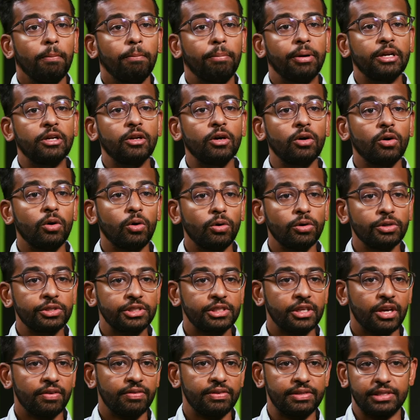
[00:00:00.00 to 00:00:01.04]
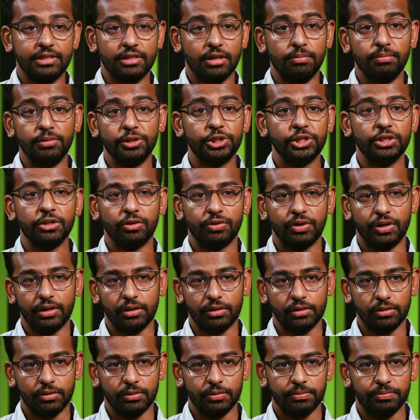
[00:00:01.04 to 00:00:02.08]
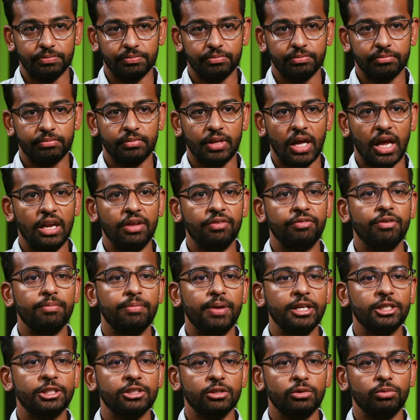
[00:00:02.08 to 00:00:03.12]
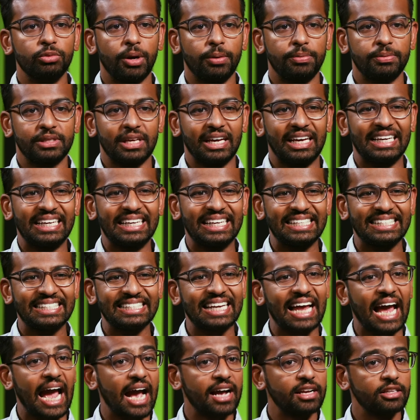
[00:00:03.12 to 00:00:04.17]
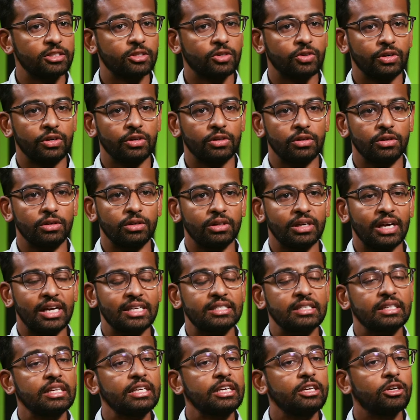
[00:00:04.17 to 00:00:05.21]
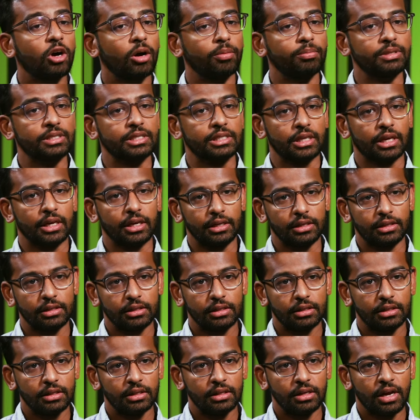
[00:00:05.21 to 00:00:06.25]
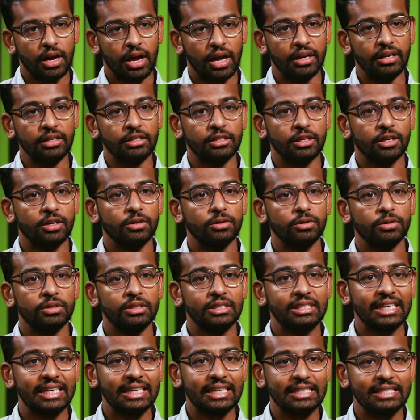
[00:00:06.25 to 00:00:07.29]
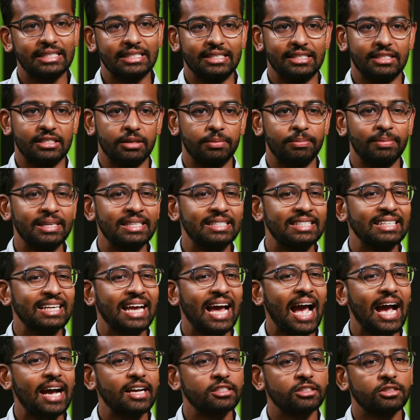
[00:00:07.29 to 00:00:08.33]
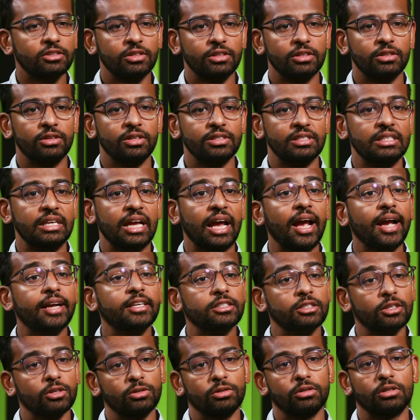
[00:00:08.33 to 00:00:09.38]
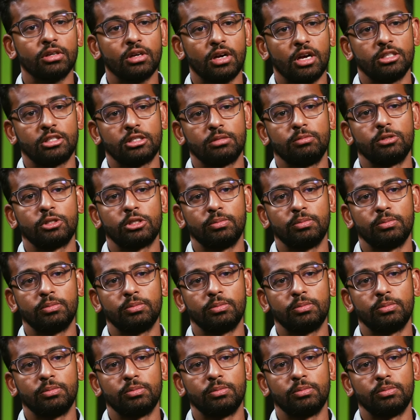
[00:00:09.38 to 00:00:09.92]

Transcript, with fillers: But not all services are mission critical. An informational website isn't as critical as an e-commerce site. An internal ticket system isn't as critical as an external customer